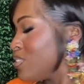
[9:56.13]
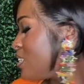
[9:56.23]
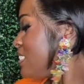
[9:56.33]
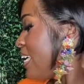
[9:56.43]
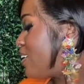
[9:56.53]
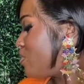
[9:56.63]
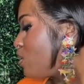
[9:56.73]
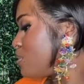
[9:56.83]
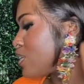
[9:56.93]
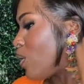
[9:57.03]
They don't
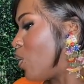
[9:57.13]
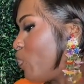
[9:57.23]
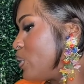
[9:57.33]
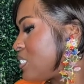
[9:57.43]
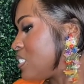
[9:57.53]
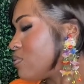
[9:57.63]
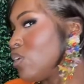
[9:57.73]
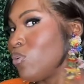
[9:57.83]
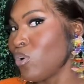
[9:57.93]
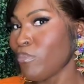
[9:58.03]
know it's a whole bunch of stuff
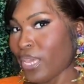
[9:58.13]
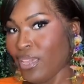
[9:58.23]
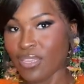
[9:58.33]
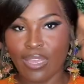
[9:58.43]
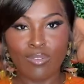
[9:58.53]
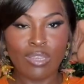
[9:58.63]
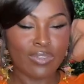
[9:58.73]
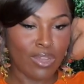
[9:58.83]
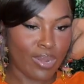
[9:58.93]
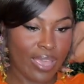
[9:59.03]
going on back here. They don't
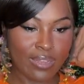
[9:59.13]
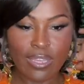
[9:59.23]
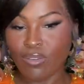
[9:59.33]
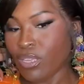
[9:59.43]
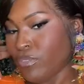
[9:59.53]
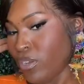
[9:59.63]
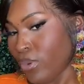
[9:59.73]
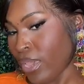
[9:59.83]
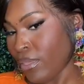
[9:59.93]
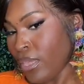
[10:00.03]
even know that. They don't even know
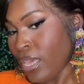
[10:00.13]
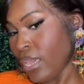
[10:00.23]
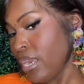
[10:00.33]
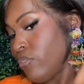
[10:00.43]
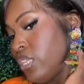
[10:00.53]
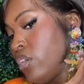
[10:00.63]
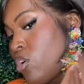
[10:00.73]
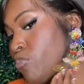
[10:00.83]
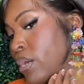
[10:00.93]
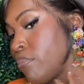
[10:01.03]
that. And I really
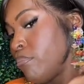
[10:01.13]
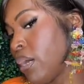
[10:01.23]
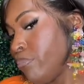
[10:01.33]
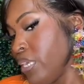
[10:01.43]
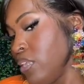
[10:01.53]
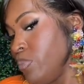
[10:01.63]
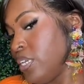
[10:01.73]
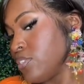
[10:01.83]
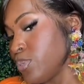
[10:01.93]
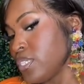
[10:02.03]
hope I, my
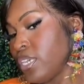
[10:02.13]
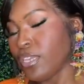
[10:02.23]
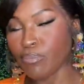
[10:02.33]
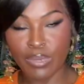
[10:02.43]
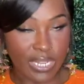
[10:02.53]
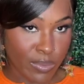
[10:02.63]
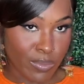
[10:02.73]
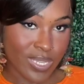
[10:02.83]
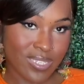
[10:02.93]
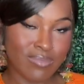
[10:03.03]
BDBs was in, but
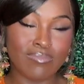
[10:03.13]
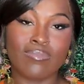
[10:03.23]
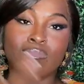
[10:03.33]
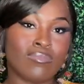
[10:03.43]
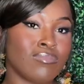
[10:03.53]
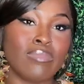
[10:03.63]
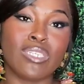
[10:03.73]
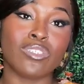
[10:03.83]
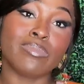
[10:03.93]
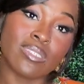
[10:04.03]
wasn't,
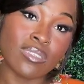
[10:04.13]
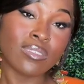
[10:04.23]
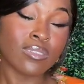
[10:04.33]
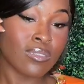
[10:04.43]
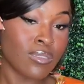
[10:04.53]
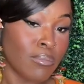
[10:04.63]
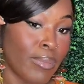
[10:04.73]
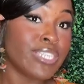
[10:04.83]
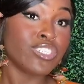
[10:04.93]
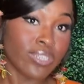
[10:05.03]
mind your business.
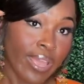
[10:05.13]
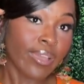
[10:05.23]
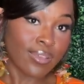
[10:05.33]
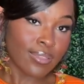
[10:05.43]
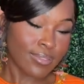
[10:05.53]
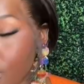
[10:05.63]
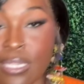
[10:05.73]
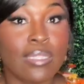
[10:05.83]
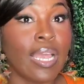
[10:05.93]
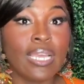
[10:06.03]
Mind your neck.
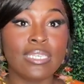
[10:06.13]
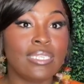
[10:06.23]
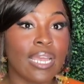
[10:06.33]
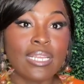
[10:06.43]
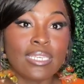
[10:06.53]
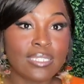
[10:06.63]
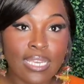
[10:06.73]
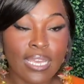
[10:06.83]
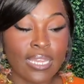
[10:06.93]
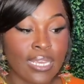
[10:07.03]
That is that is
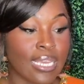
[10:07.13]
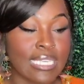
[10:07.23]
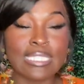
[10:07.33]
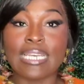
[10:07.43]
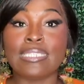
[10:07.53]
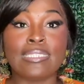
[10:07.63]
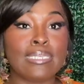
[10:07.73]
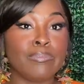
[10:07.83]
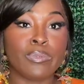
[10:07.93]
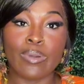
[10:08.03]
it. It's as
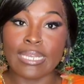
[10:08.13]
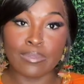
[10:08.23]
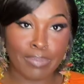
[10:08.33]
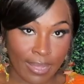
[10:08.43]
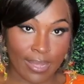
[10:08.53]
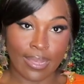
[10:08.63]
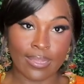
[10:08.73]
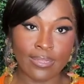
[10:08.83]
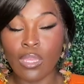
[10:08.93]
simple as pie.